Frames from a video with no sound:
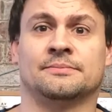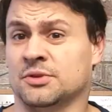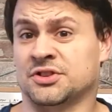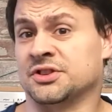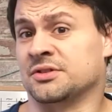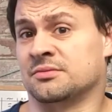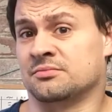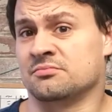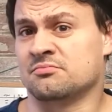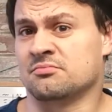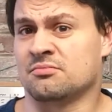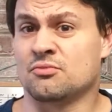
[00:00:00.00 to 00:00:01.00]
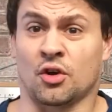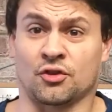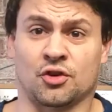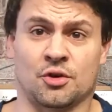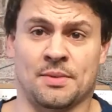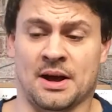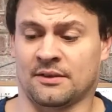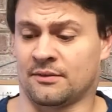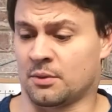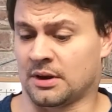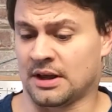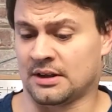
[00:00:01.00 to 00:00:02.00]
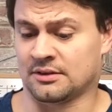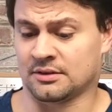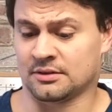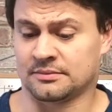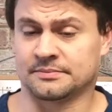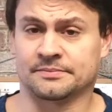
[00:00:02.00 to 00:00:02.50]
which is not too bad for what it is.